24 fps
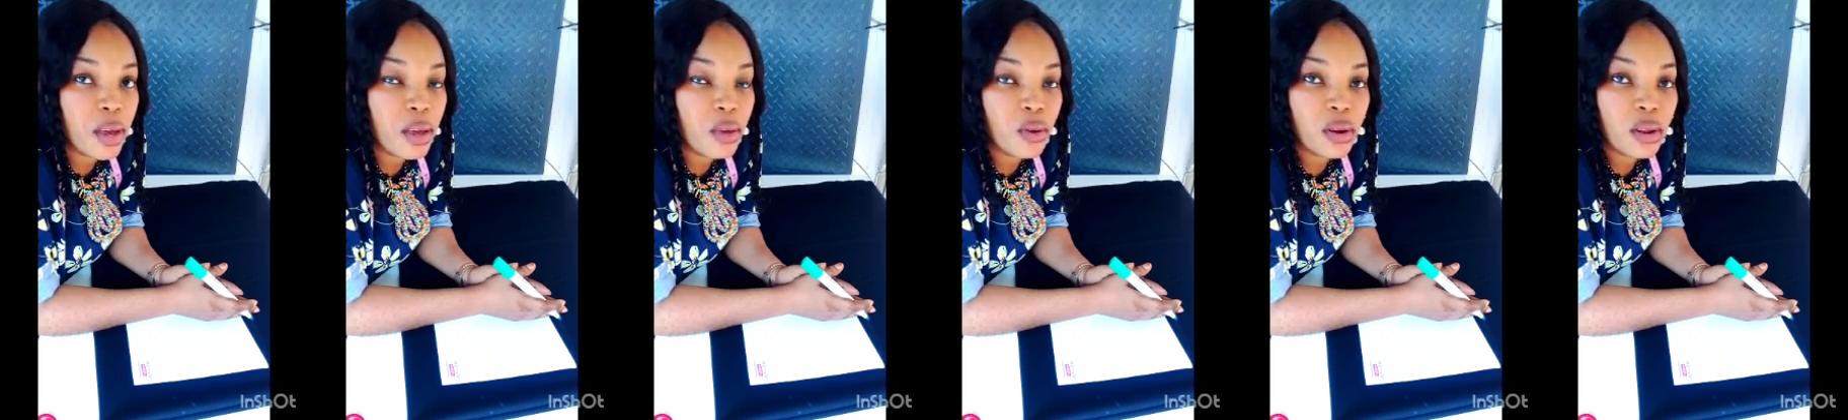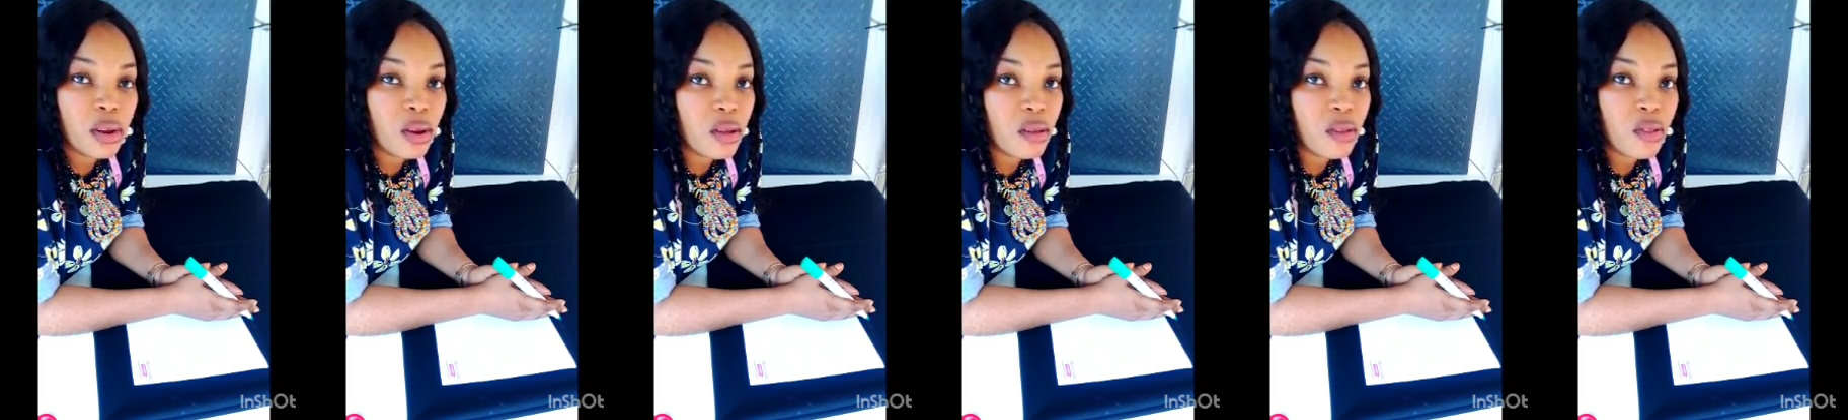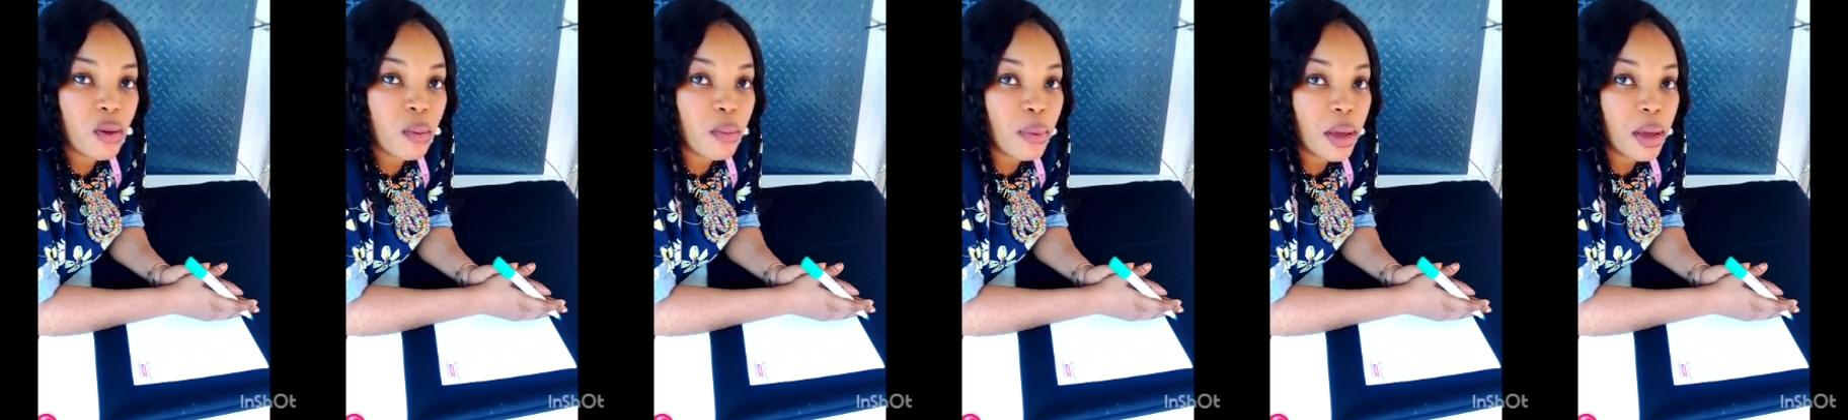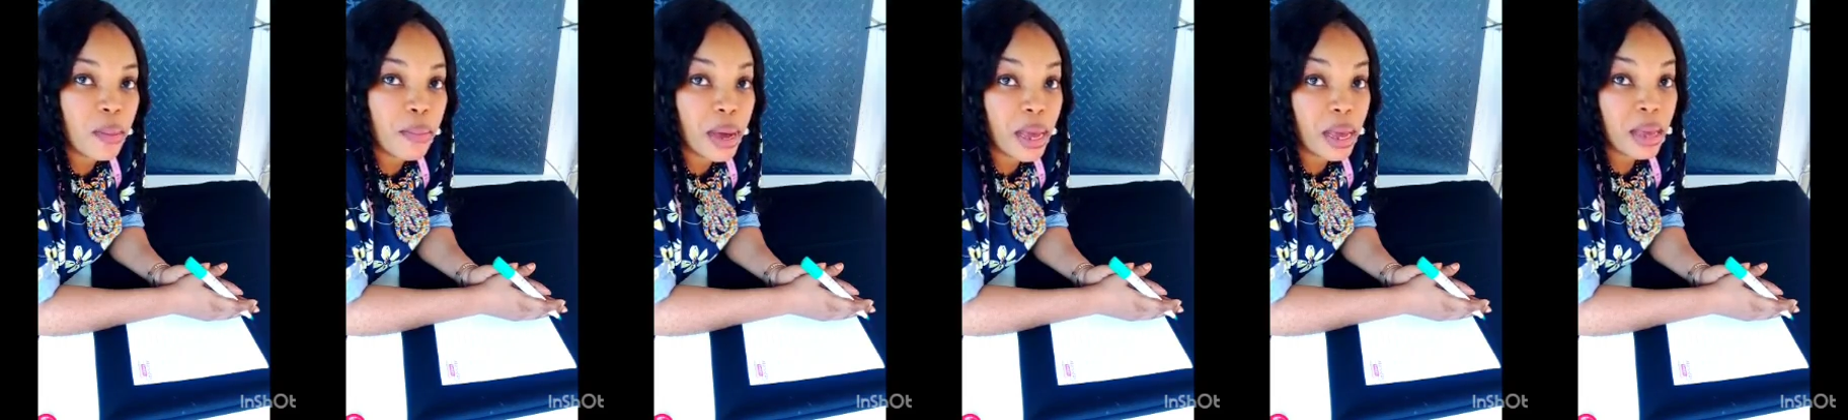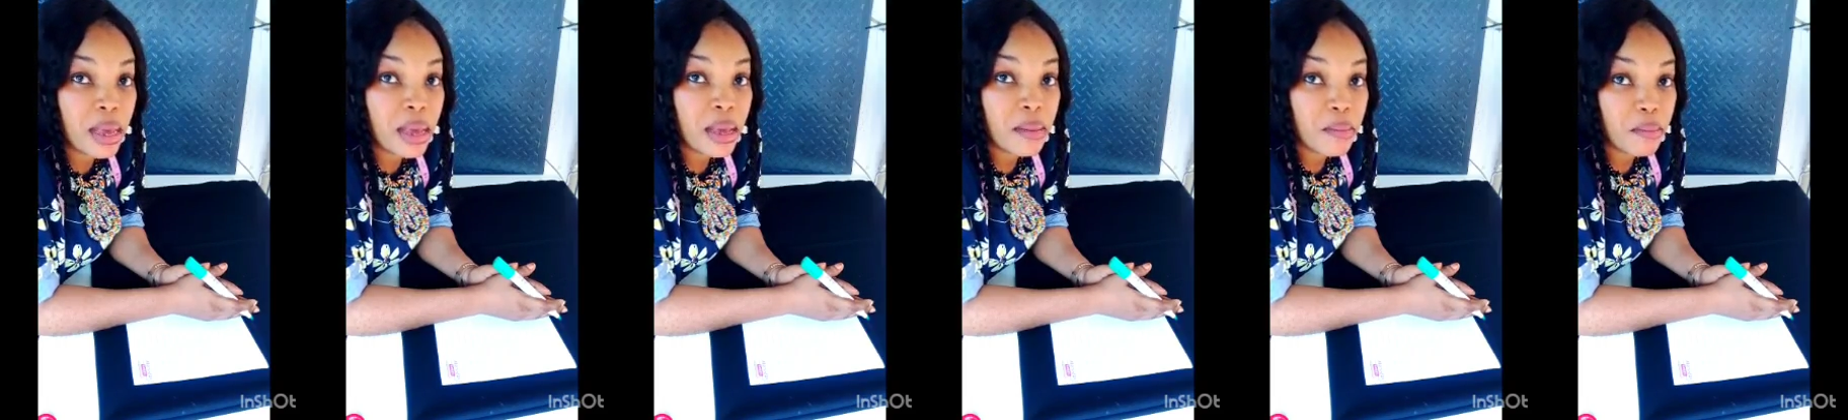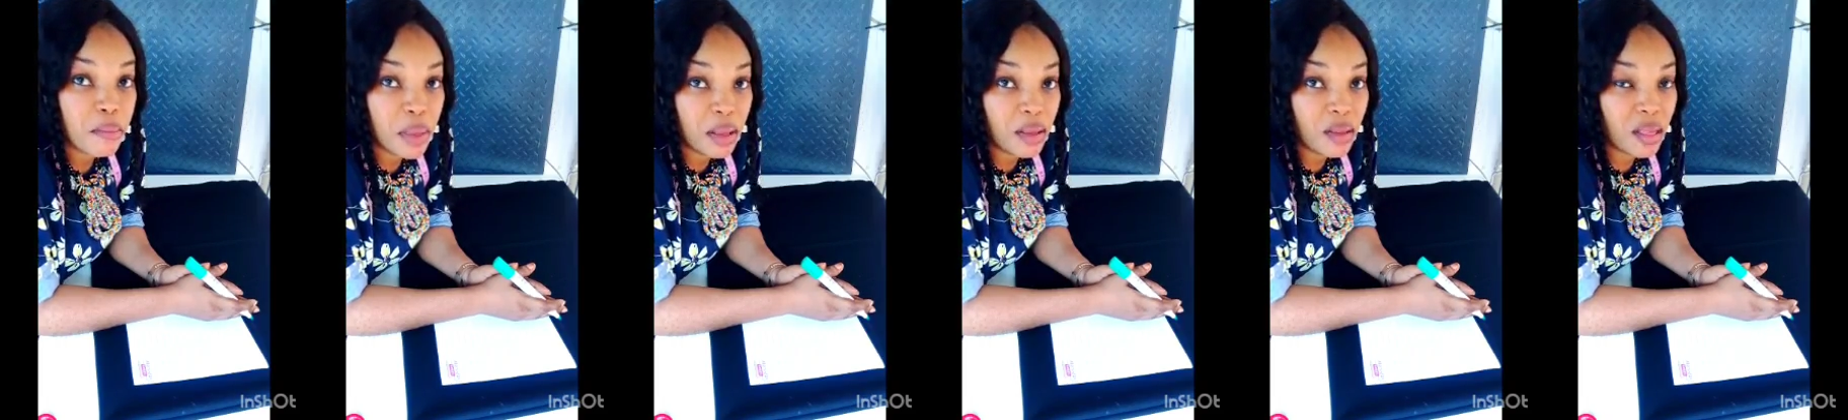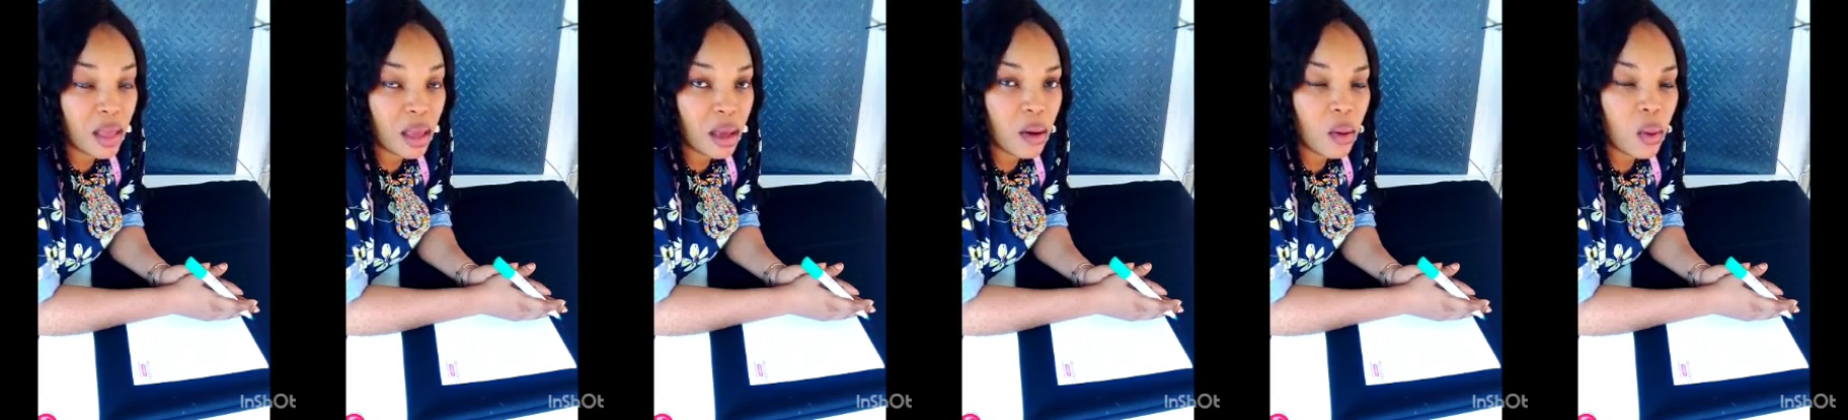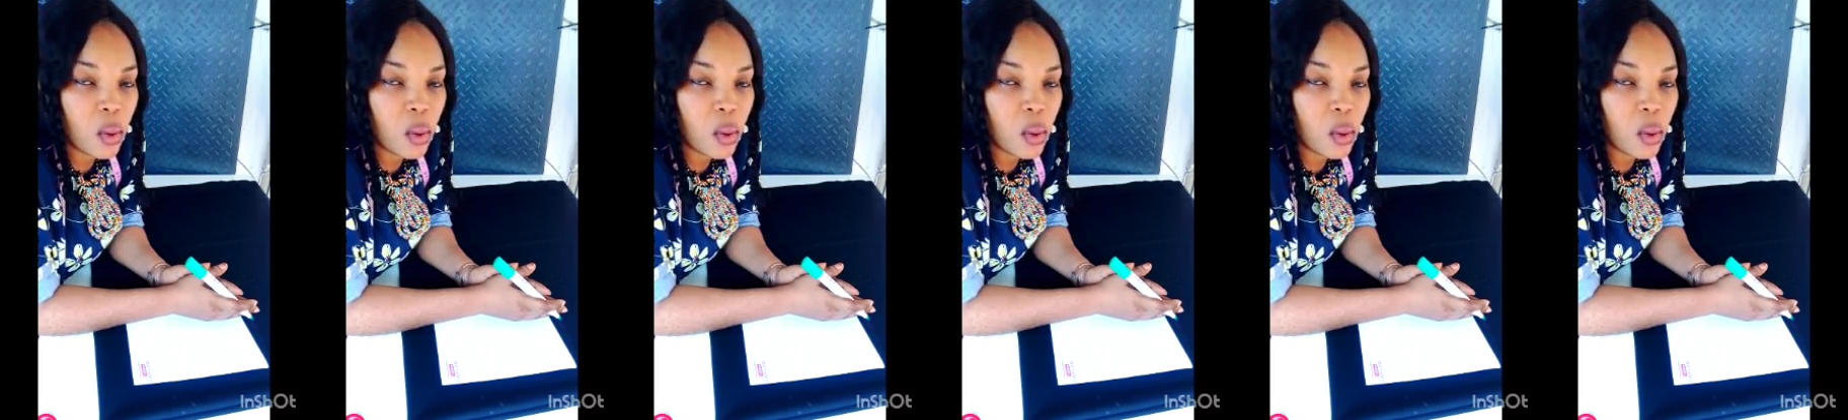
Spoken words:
You did not stop by mistake.